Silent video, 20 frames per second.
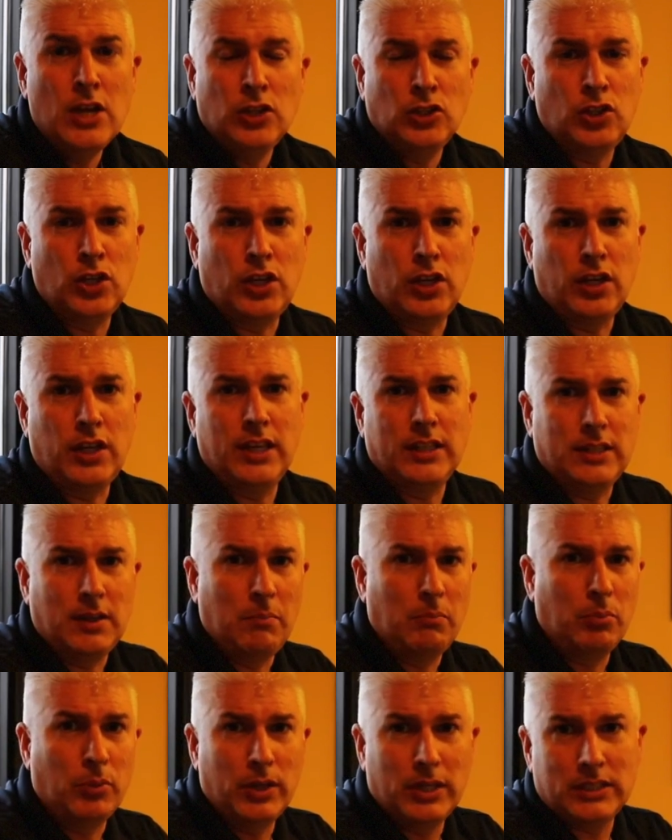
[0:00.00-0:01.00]
So you can get
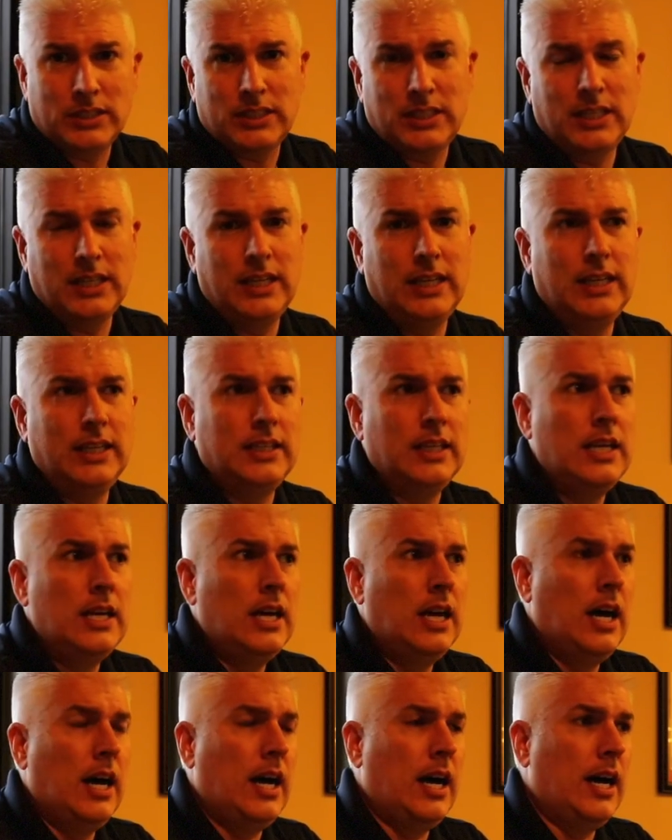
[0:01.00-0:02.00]
the brisket,
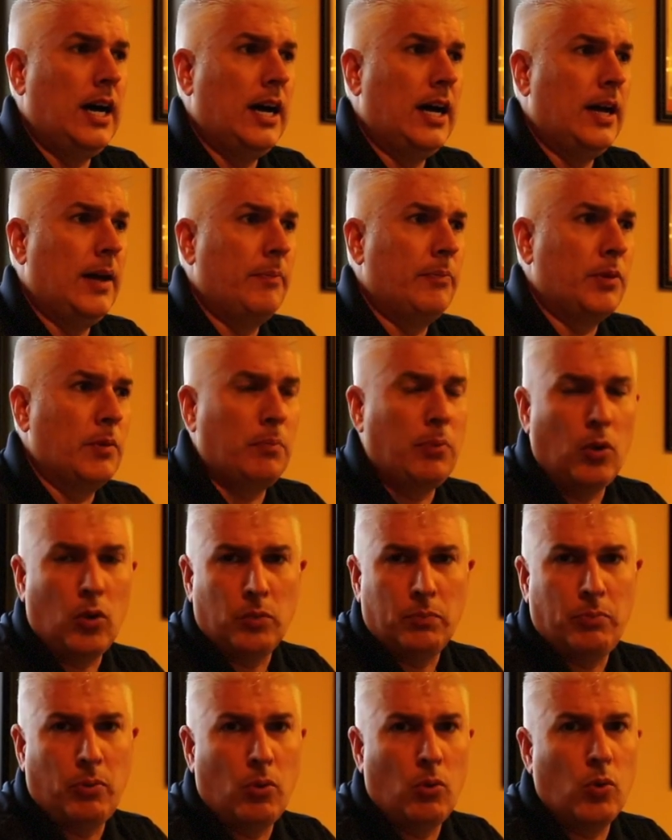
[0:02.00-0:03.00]
um, the
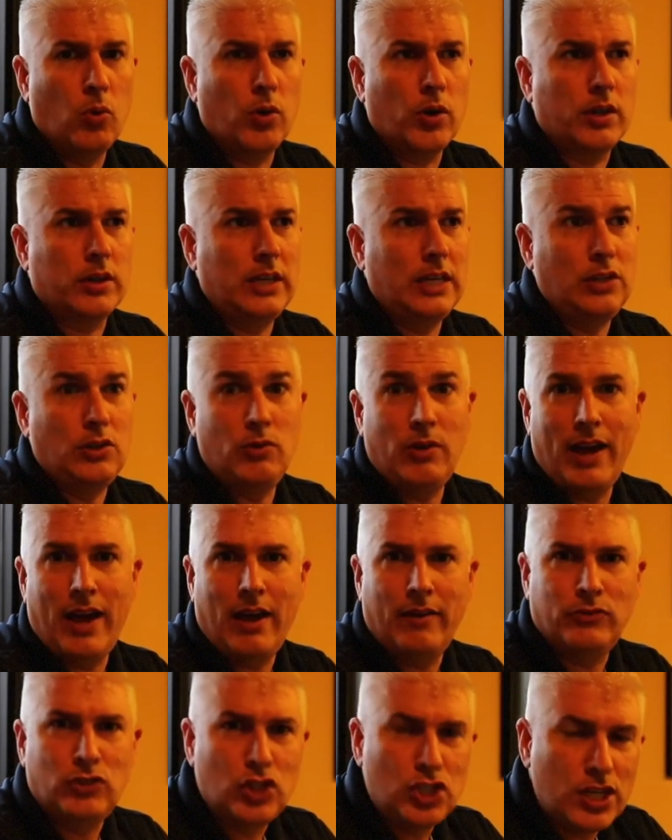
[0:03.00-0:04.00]
pulled pork. They do
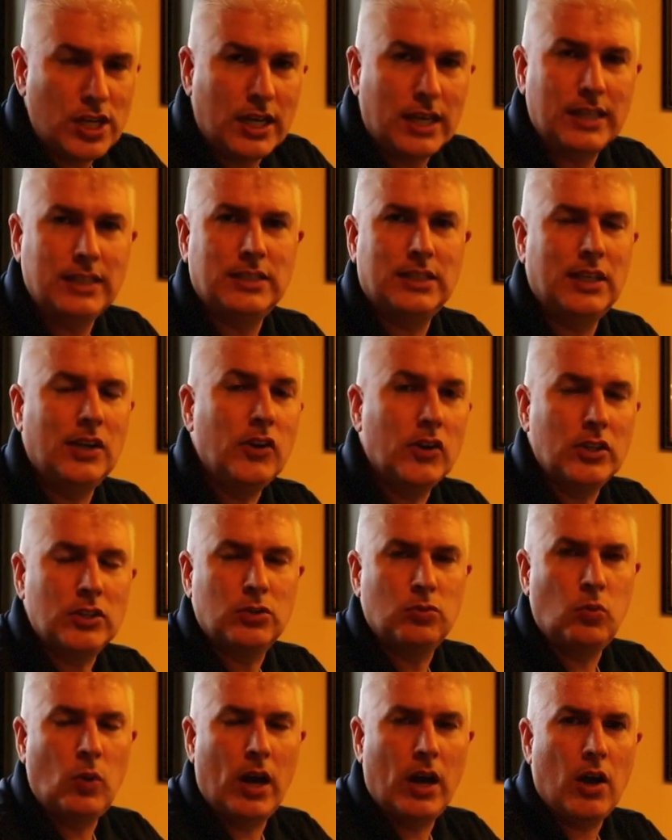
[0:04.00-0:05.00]
have chickens here
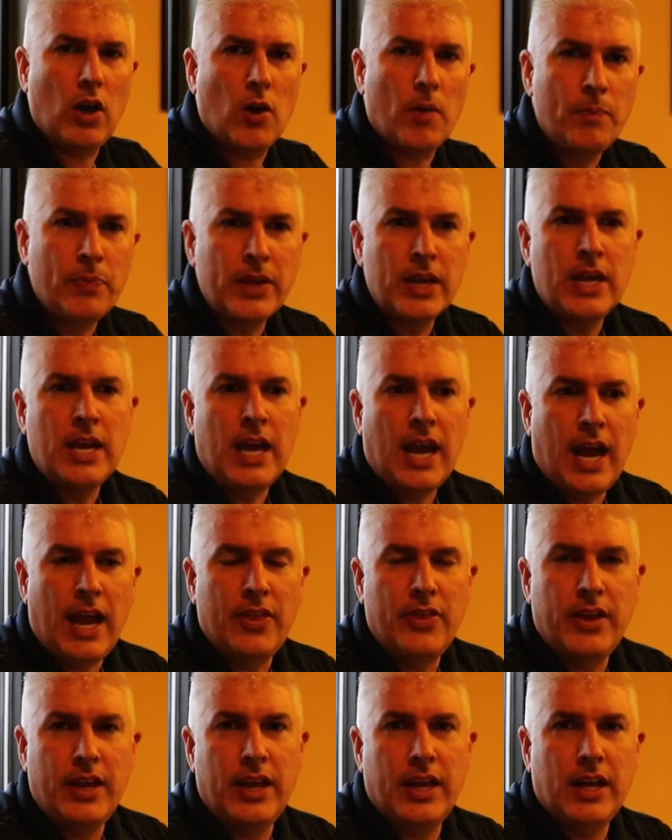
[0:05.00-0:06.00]
as well.
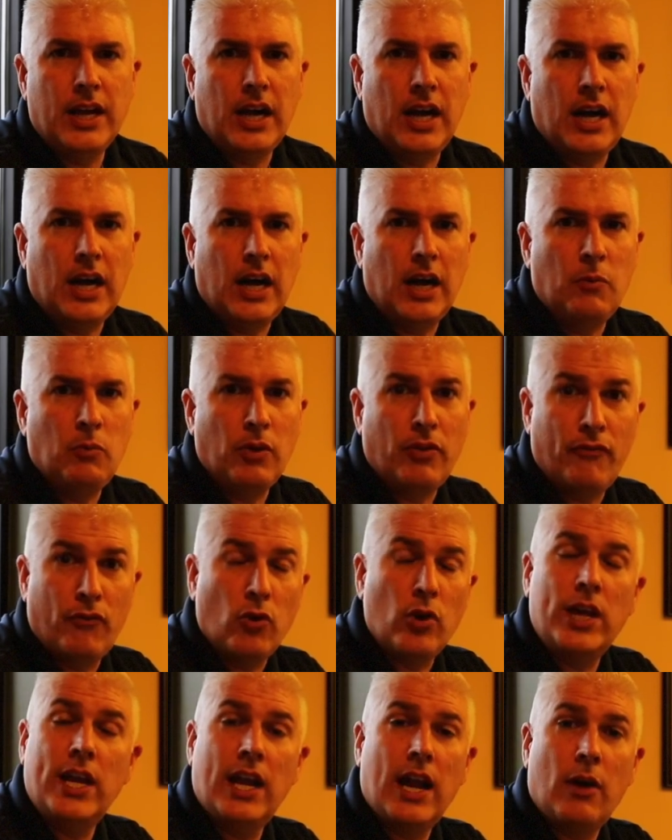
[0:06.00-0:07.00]
And then um, with
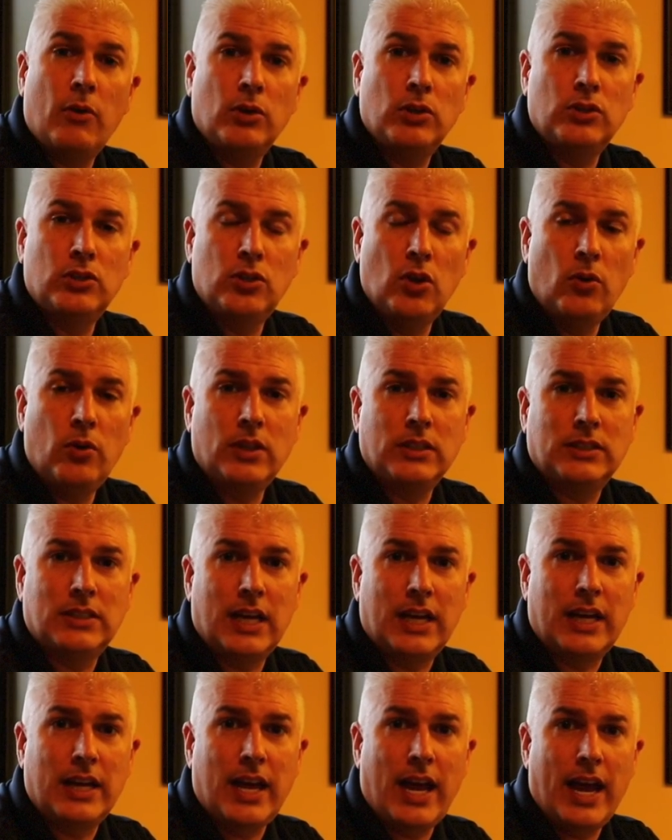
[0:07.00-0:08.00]
48 hours notice,
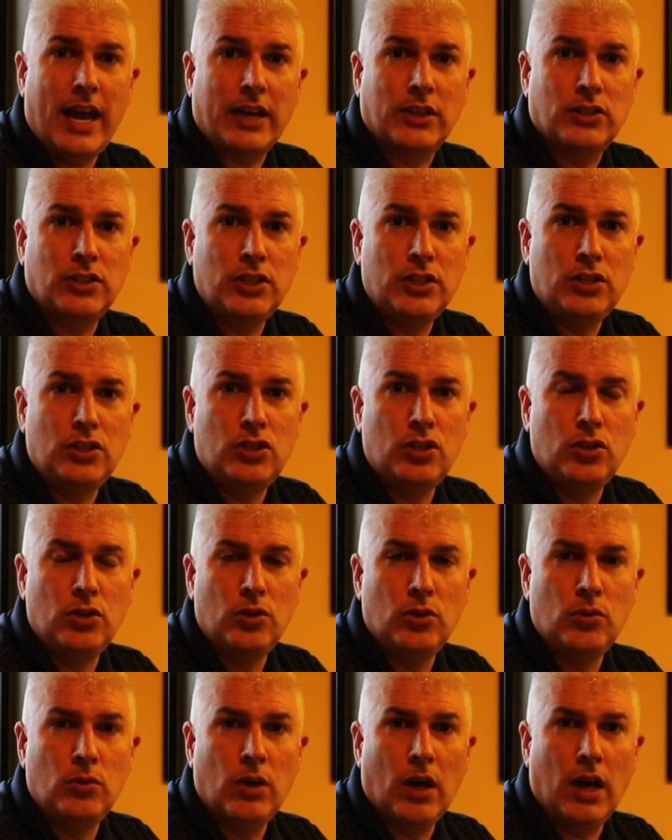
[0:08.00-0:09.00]
they can actually
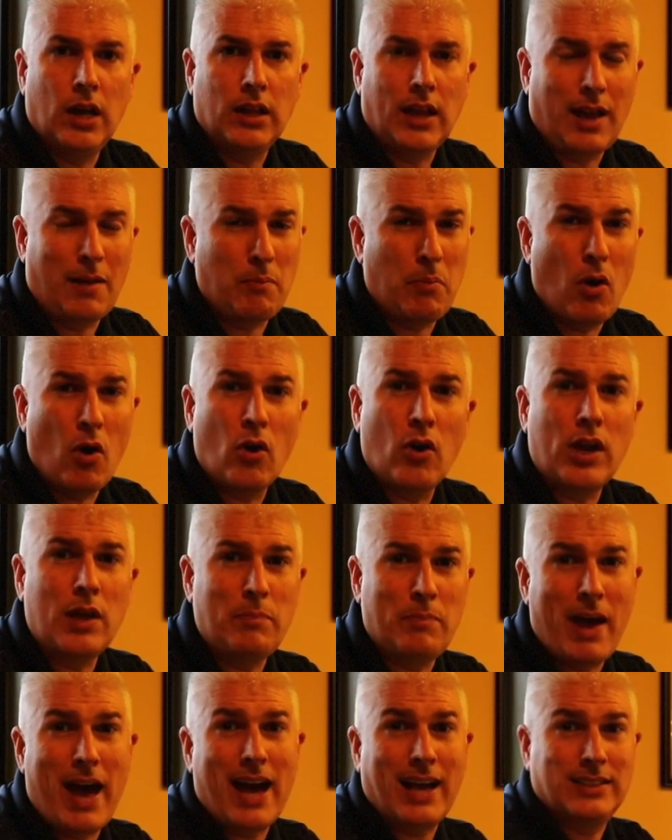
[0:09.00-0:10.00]
do uh, like
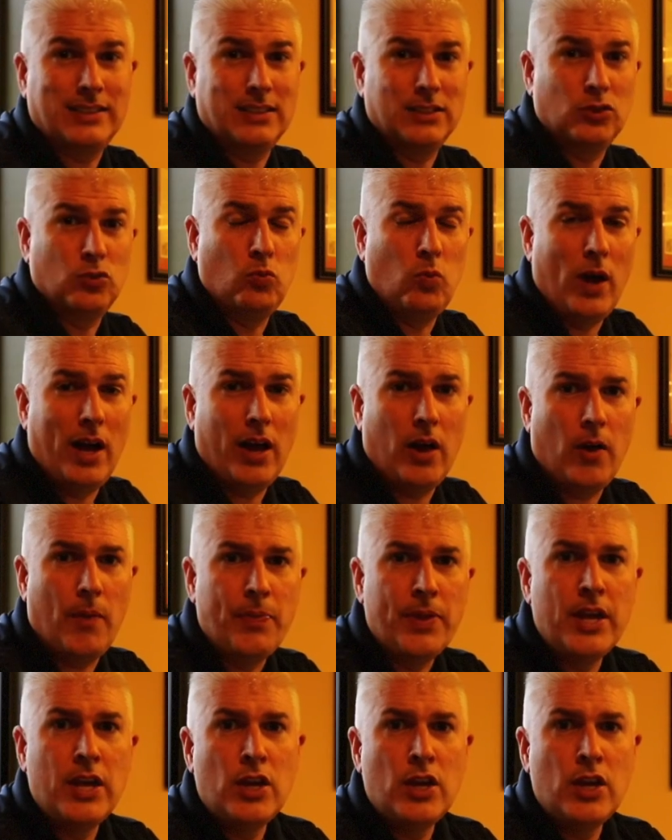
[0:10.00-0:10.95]
party packs as well.